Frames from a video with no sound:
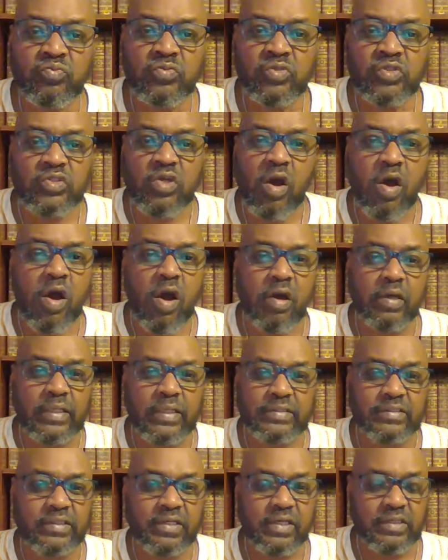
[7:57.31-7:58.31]
It's hard,
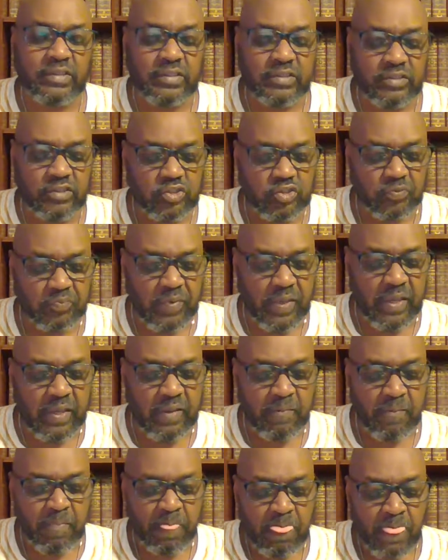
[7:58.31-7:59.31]
I tell you, to speak
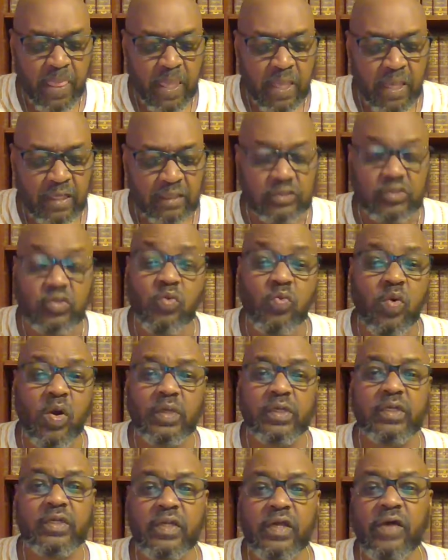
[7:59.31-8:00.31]
to
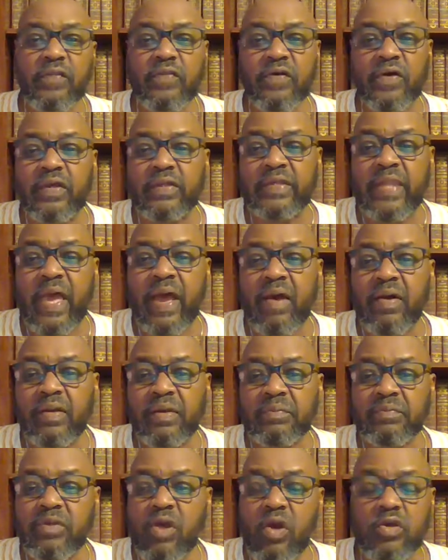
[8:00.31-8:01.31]
one another. Now,
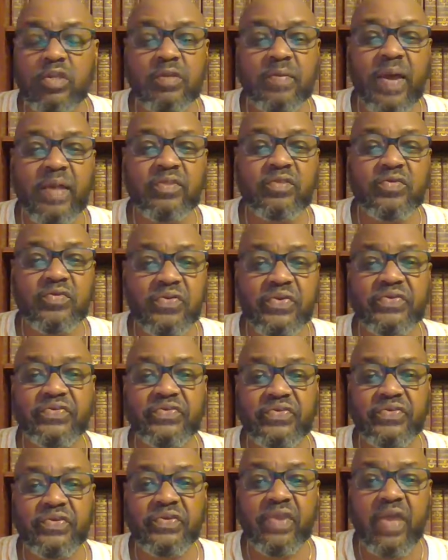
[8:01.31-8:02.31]
I'm talking about the
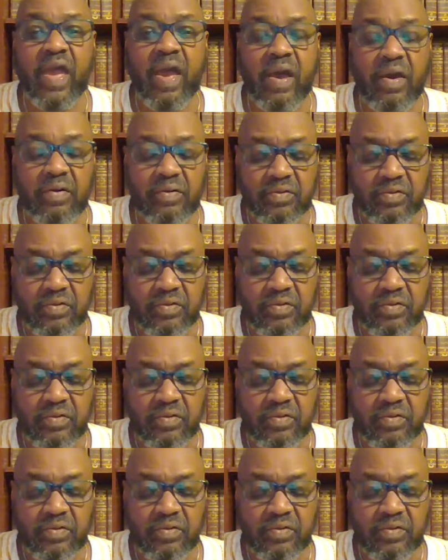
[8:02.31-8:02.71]
Christian now.